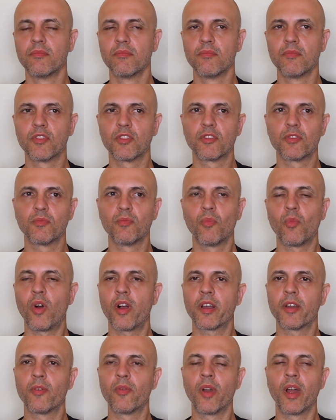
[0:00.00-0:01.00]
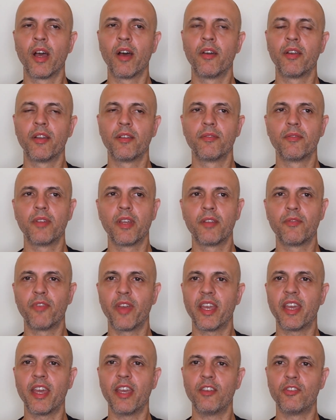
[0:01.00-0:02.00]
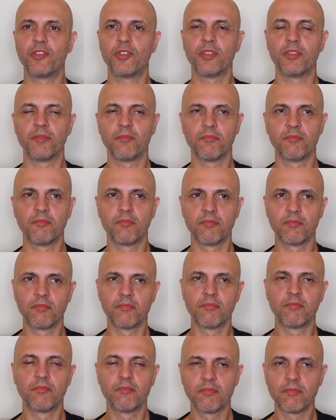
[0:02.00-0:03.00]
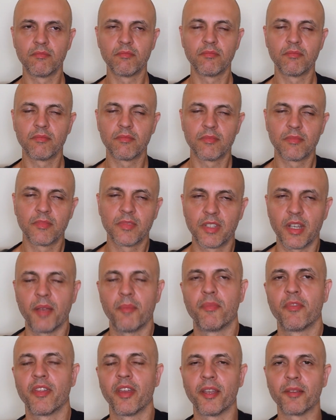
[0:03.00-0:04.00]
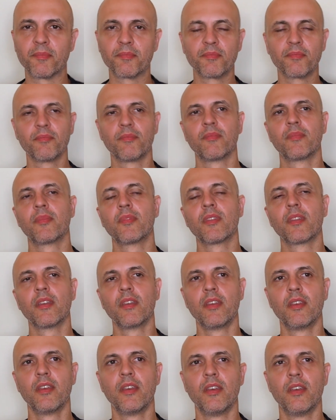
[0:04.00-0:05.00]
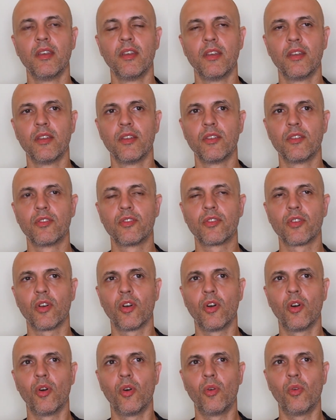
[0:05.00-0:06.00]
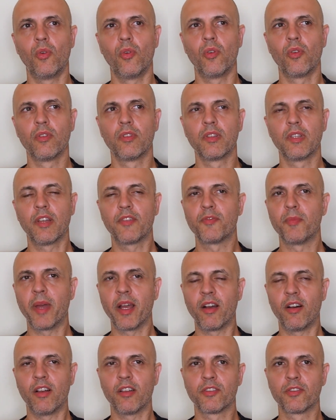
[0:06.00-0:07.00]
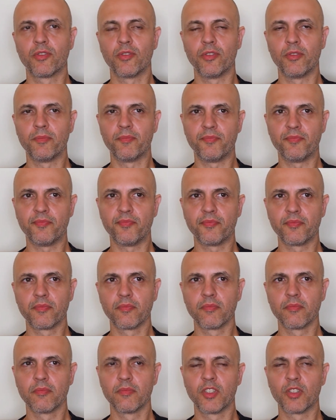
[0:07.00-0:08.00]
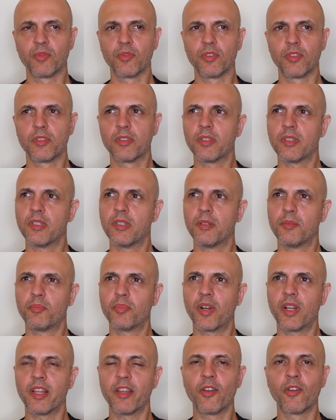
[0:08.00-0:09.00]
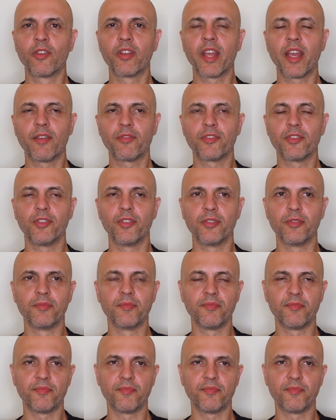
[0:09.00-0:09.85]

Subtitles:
just walking around and vacation type thing. So left my hostel. This was probably early afternoon.